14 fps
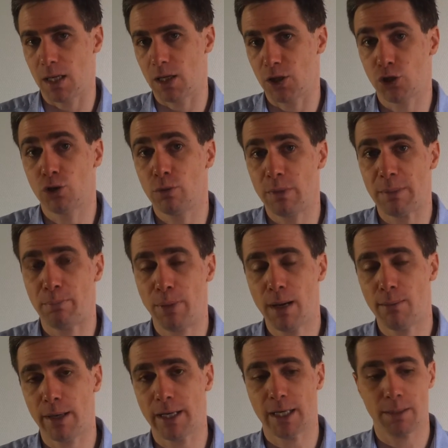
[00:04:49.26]
should be
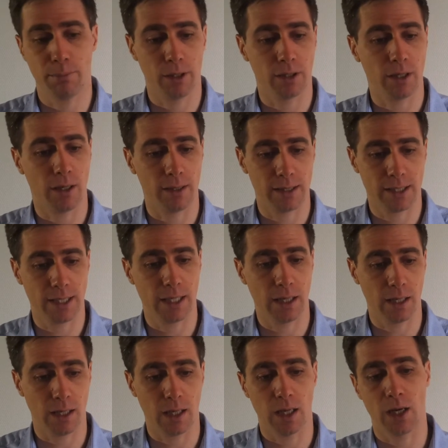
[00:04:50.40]
public, but
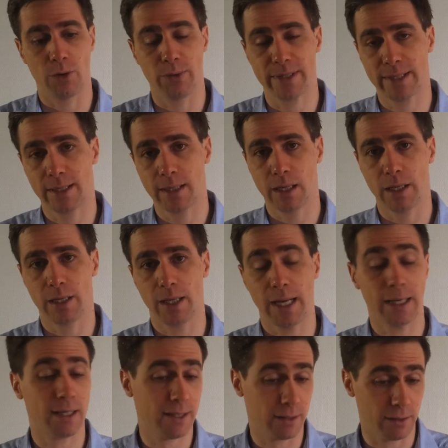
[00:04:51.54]
until recently,
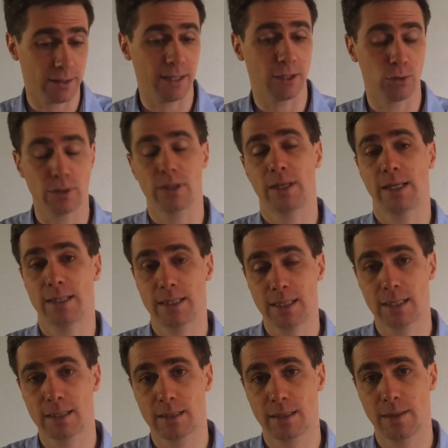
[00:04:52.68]
at least until
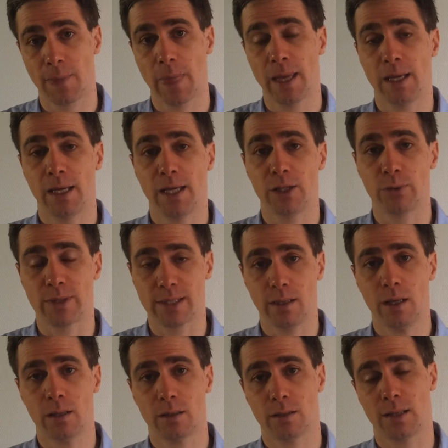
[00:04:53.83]
2006, it was
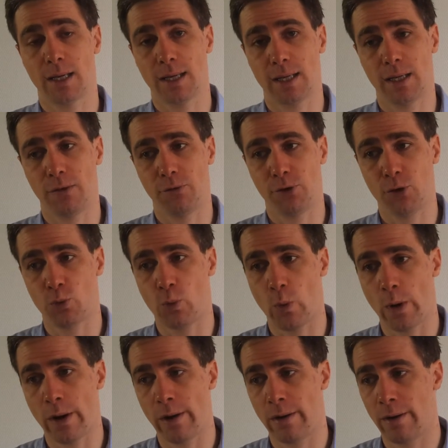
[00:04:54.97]
not. If you
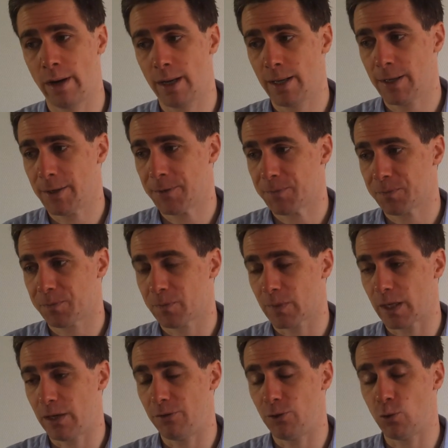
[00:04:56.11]

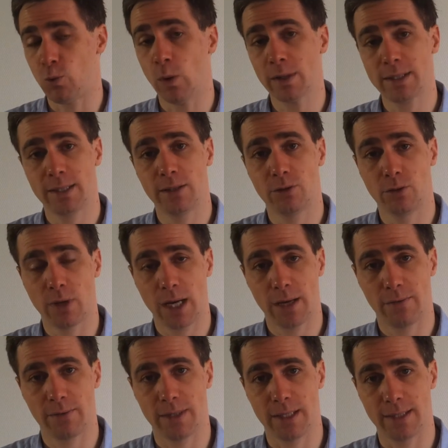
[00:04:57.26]
if you wanted to
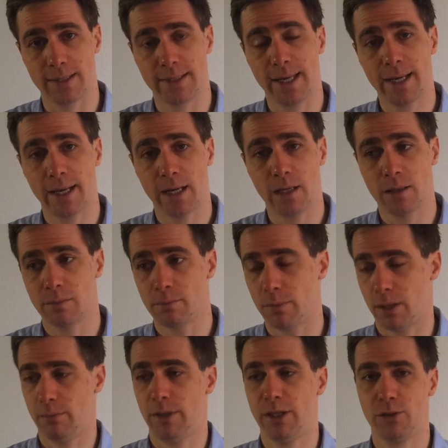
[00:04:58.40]
have this data,
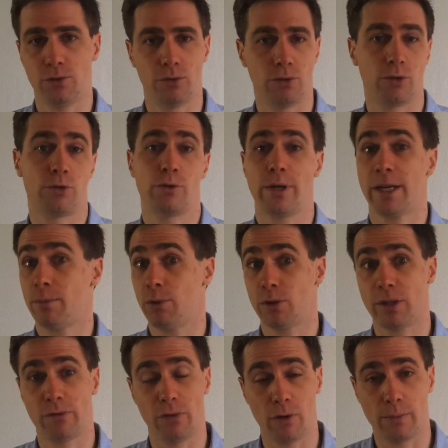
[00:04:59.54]
maybe to create
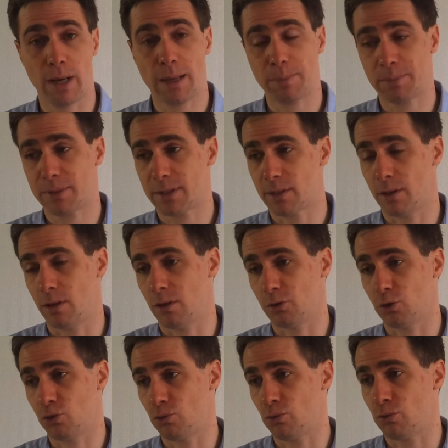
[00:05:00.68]
beautiful maps or
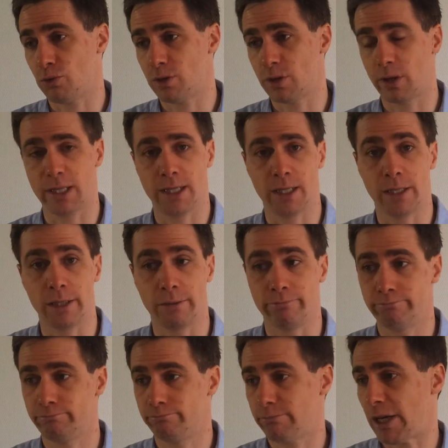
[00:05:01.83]
to study,
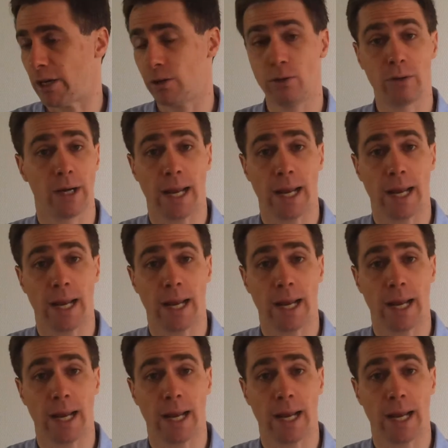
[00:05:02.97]
I don't know,